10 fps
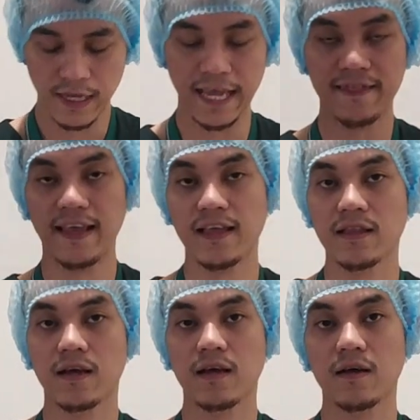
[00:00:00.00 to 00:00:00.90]
And
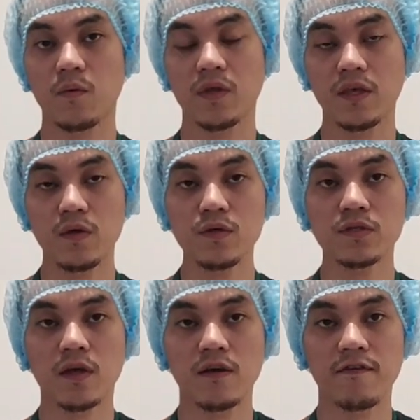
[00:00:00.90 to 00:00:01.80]
then with the
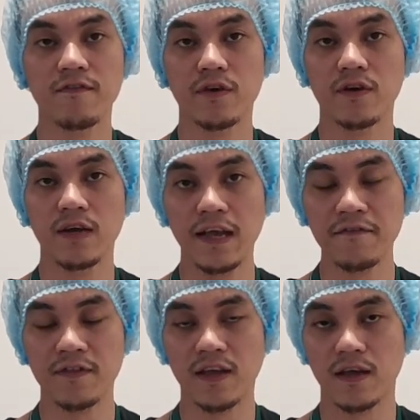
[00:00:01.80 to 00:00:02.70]
use of your
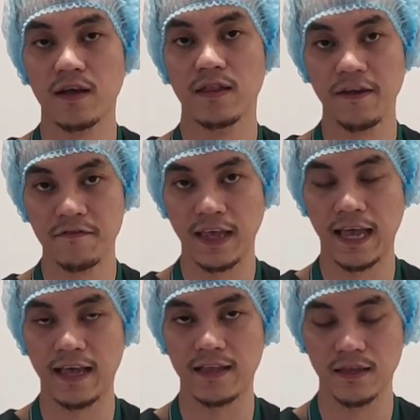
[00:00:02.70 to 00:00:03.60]
left
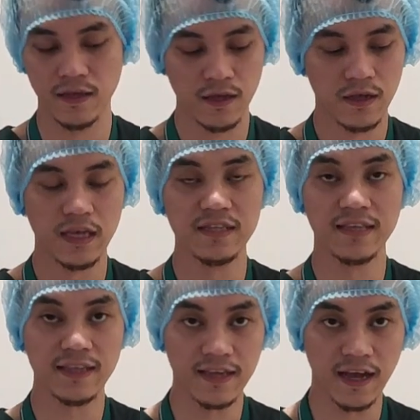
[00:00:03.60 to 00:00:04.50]
hand
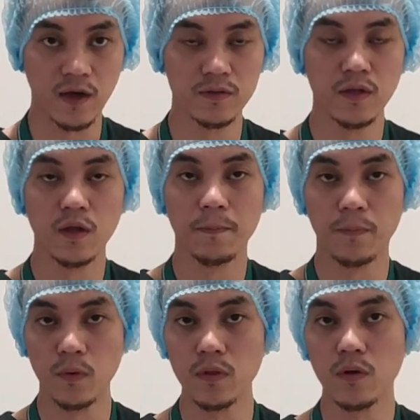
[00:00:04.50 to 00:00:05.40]
inside the gown,
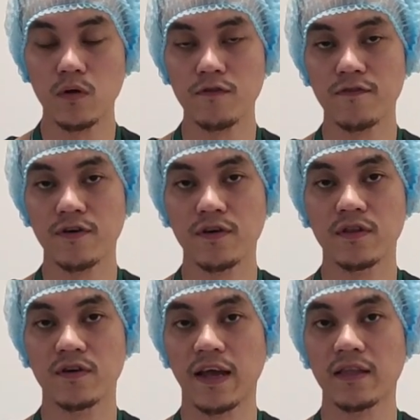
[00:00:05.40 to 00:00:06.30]
pull over
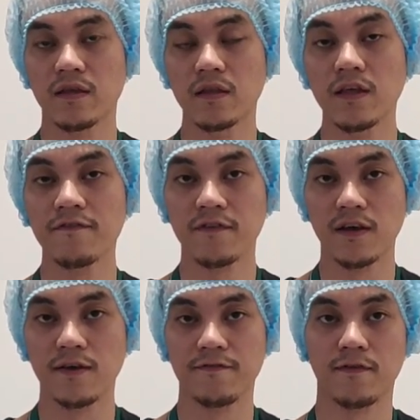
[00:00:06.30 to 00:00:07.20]
the right glove
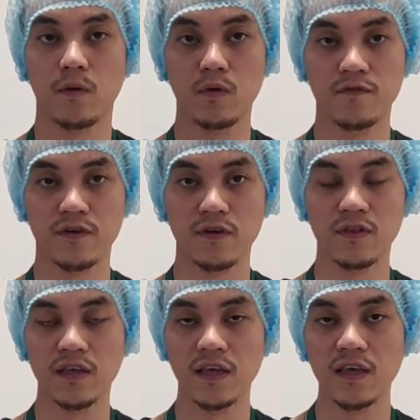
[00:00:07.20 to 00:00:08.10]
cuff over
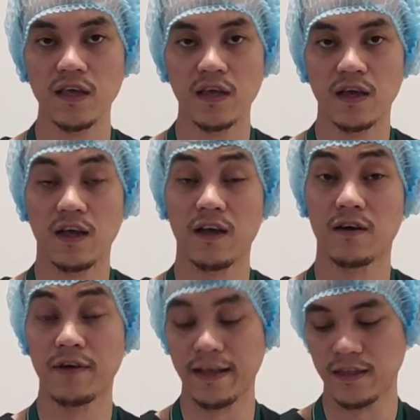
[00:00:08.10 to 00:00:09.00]
the
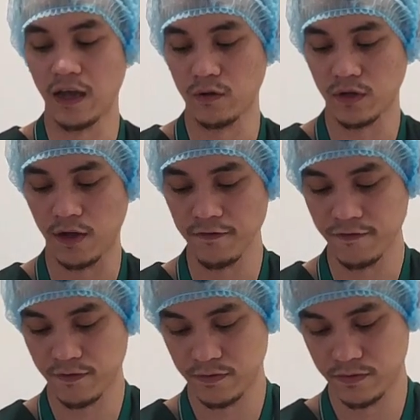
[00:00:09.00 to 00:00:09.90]
right gown cuff.